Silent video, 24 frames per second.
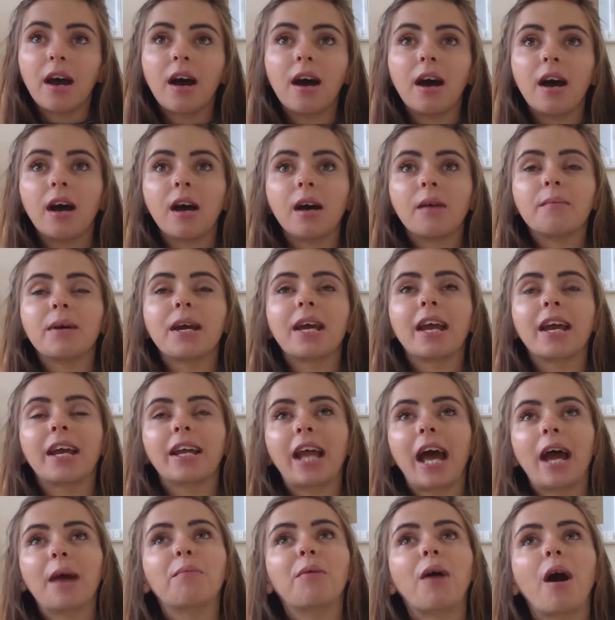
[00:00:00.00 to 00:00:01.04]
Um,
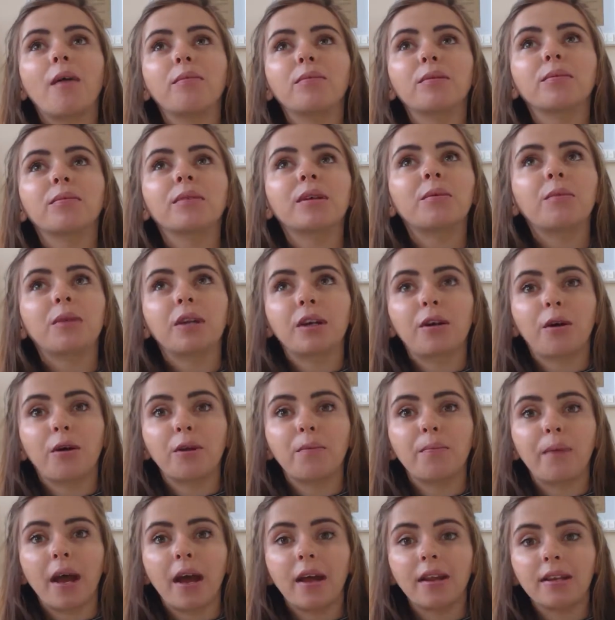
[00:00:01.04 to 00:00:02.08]
and I probably wouldn't go
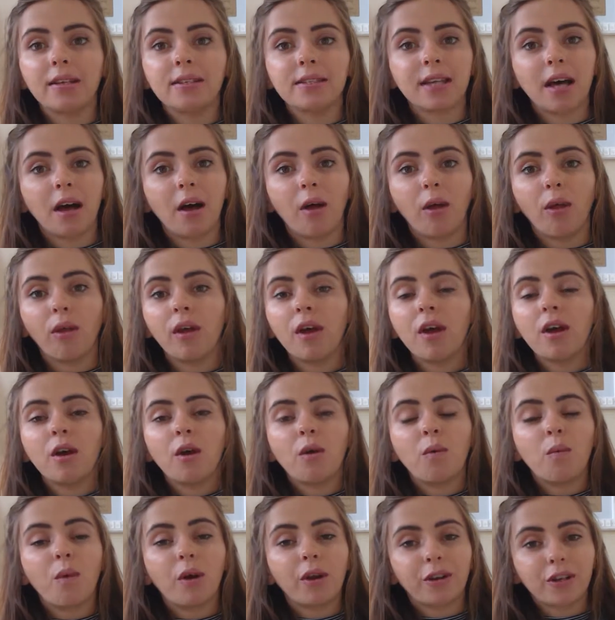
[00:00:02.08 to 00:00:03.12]
to bed until
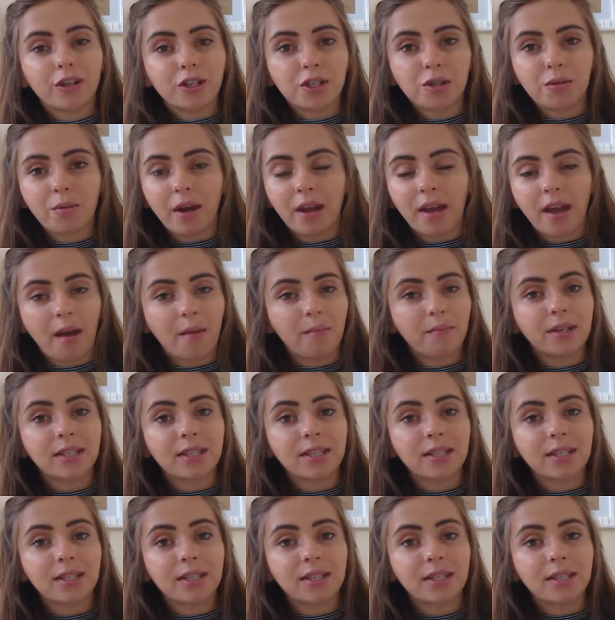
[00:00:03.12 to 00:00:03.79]
1 or 2 a.m.